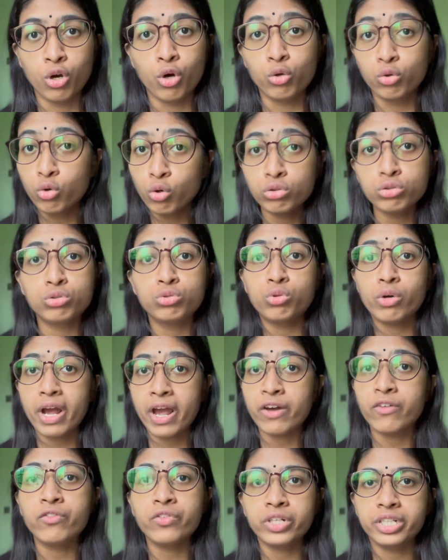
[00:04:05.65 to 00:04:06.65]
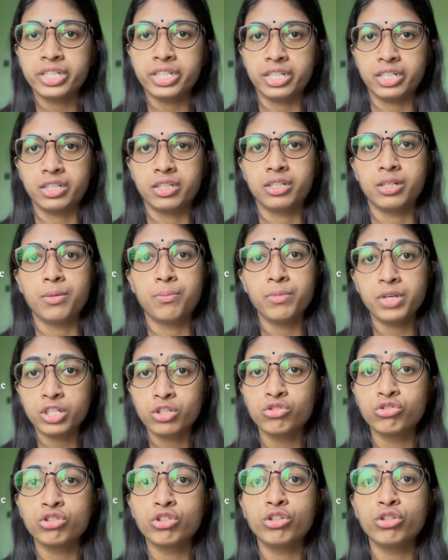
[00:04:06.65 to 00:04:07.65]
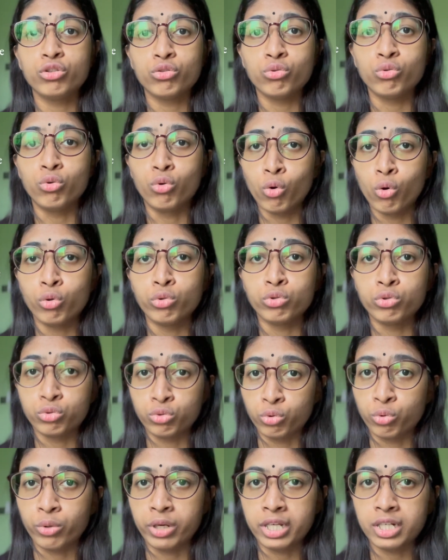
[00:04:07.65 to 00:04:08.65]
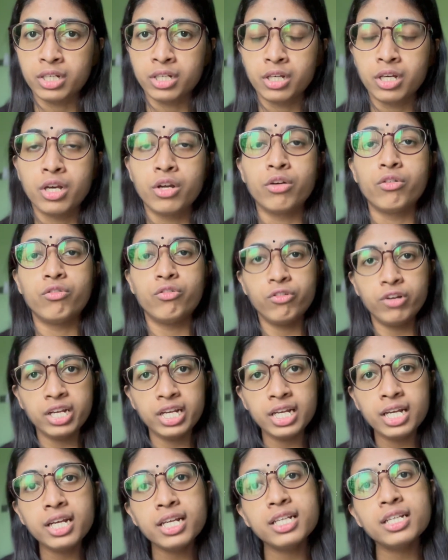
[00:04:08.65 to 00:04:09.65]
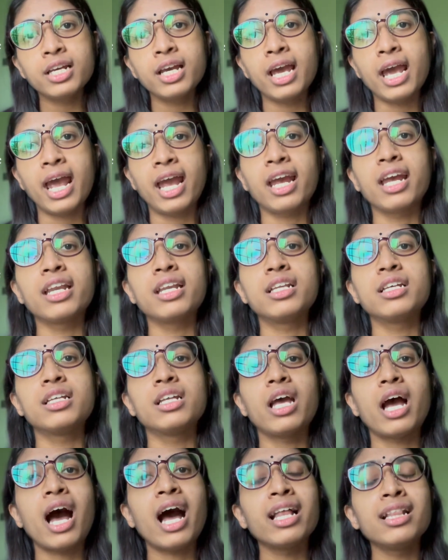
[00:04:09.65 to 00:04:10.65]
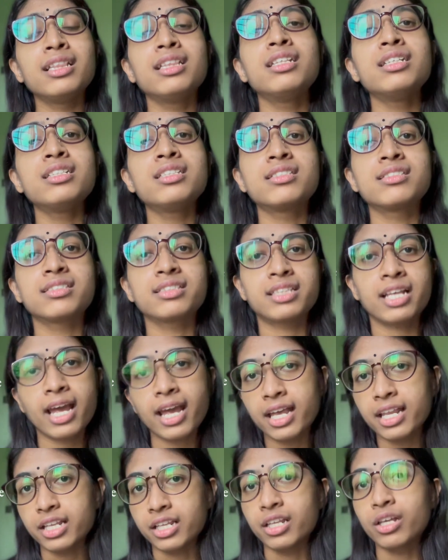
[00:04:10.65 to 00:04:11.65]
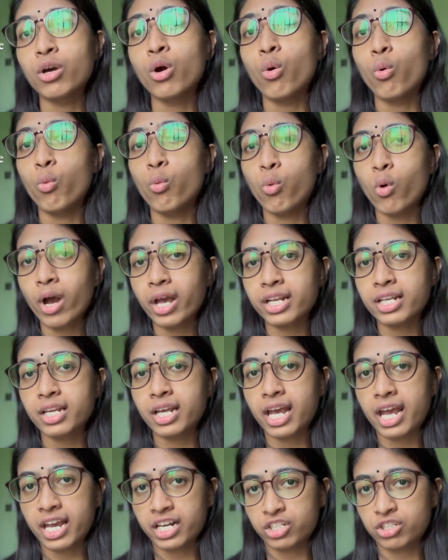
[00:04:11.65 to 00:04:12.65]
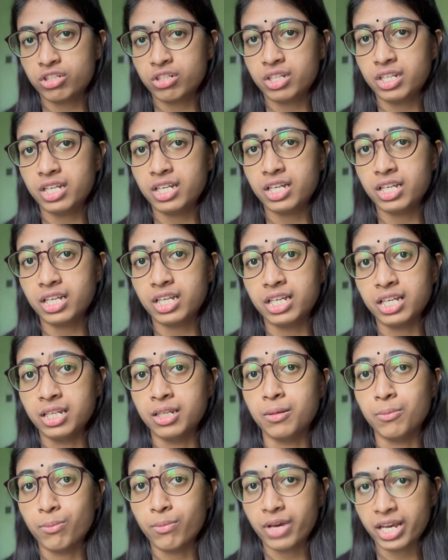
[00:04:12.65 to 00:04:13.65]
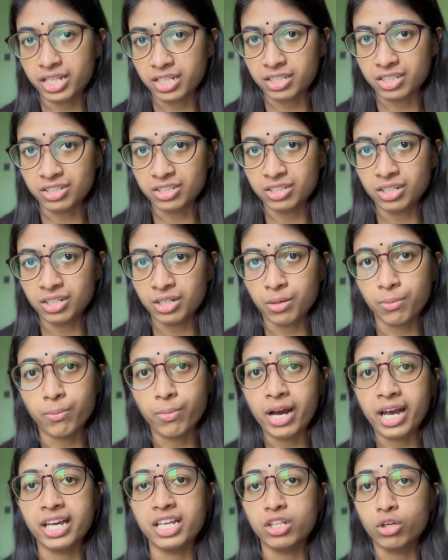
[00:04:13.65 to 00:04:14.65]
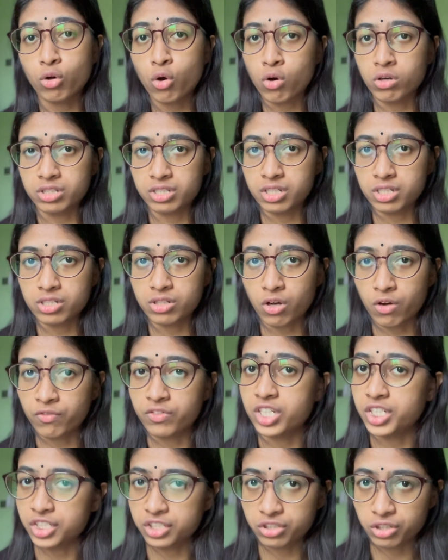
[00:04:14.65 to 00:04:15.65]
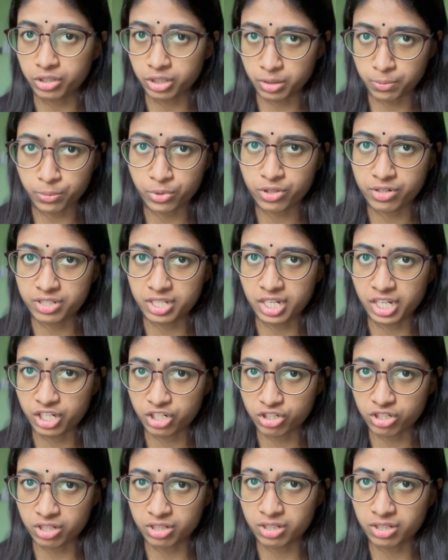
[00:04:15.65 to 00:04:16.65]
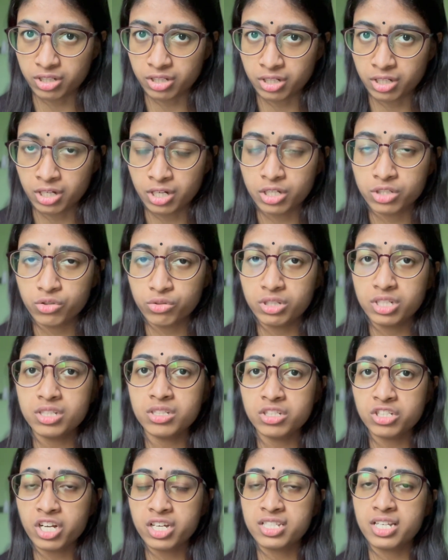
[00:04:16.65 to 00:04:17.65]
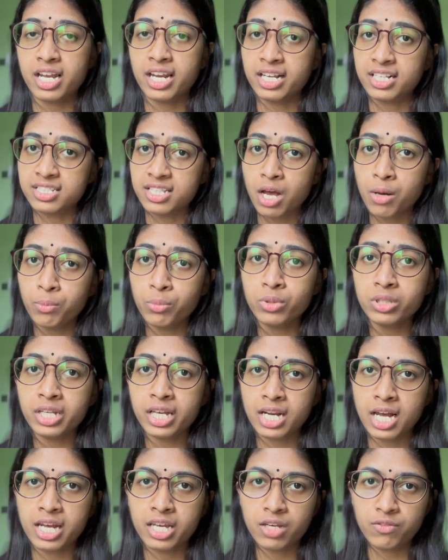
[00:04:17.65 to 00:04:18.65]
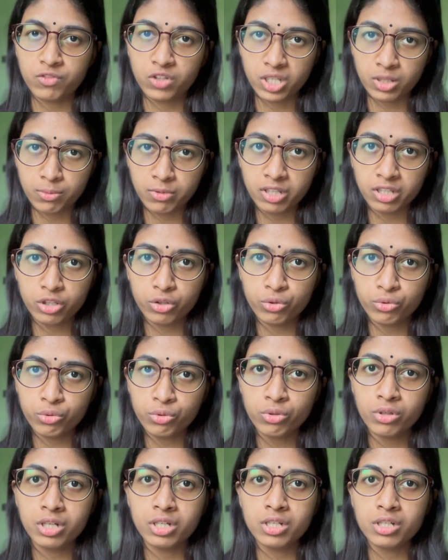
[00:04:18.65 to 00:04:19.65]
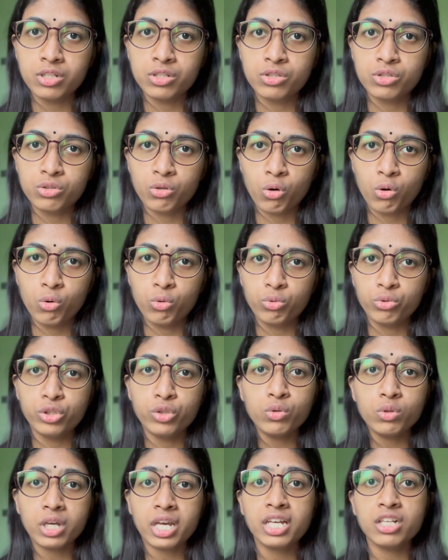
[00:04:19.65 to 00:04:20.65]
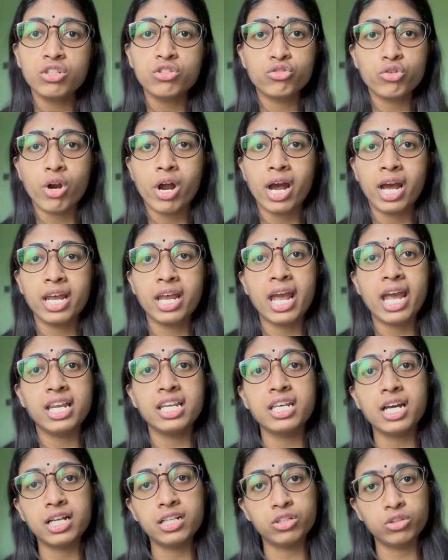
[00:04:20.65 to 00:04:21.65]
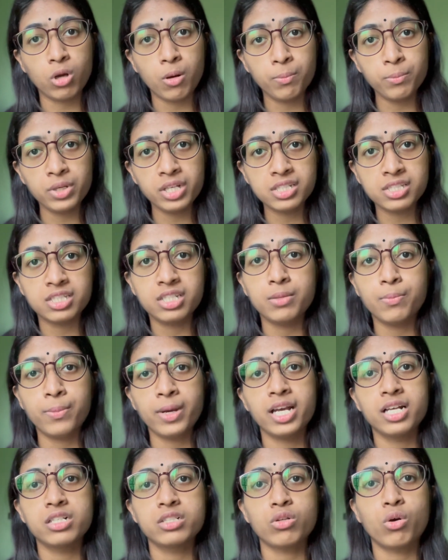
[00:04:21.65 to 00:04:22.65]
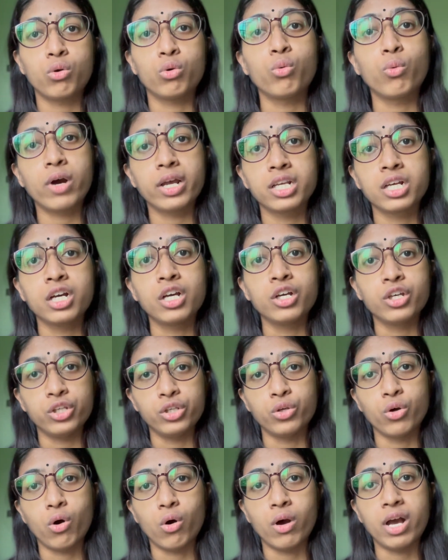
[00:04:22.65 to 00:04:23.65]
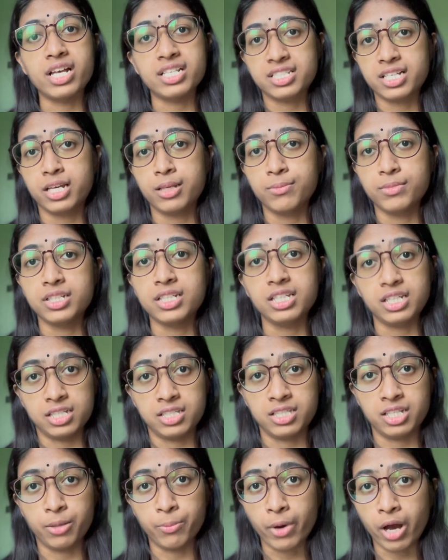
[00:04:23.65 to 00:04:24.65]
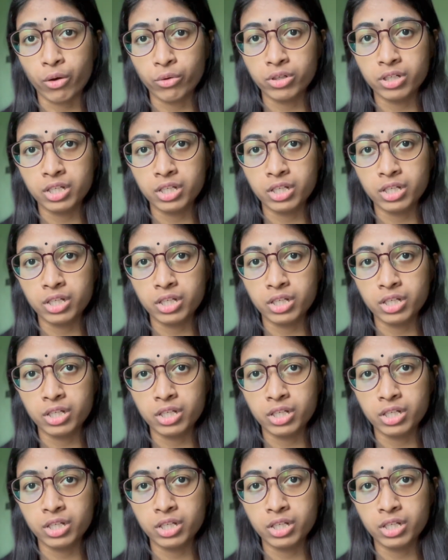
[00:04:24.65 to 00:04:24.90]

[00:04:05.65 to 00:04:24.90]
Go through everything. Make sure you go through it. Read and understand what actually it meant by the causes of digital impersonation. So this is just an example that I am giving you. So you can try any other topics, depends on what your assignment is about.